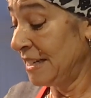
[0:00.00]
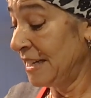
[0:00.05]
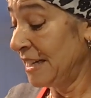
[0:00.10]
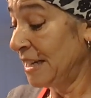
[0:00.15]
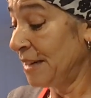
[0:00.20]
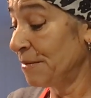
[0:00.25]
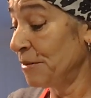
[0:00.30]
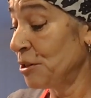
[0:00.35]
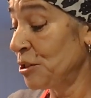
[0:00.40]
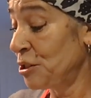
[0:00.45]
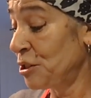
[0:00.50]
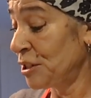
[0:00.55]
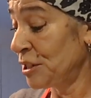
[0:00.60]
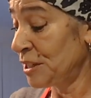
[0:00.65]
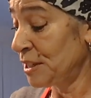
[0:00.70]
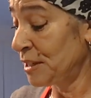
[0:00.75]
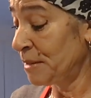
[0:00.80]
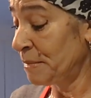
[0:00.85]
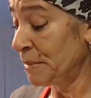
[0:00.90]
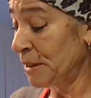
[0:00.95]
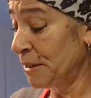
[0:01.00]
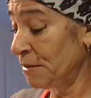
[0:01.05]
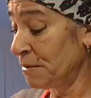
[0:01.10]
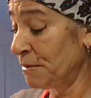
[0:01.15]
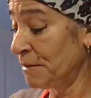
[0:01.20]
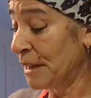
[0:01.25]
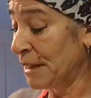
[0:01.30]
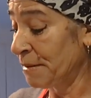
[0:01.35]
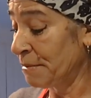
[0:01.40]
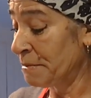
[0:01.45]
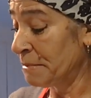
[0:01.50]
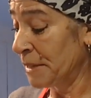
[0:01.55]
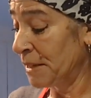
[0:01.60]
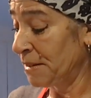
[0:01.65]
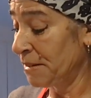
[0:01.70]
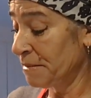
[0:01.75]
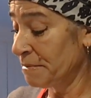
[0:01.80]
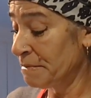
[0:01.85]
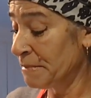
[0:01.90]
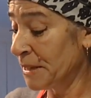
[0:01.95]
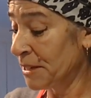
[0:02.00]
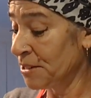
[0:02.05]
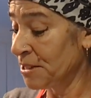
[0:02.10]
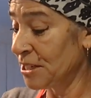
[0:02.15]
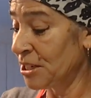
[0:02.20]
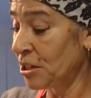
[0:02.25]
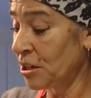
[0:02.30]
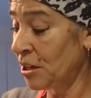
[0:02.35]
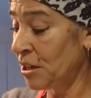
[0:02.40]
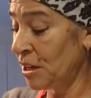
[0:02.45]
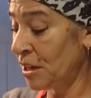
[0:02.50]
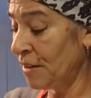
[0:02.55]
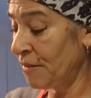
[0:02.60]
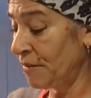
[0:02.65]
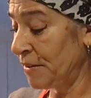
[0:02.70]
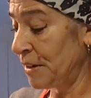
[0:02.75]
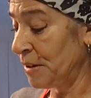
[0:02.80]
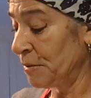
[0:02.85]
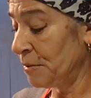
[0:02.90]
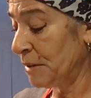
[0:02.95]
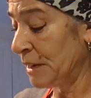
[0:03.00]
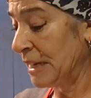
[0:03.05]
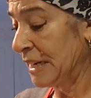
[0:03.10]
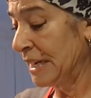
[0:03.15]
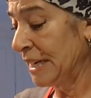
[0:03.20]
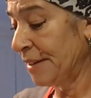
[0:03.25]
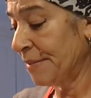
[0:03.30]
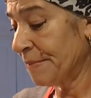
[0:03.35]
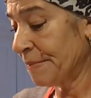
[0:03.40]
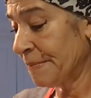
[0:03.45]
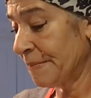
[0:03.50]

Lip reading: And we're just about melted off and ready.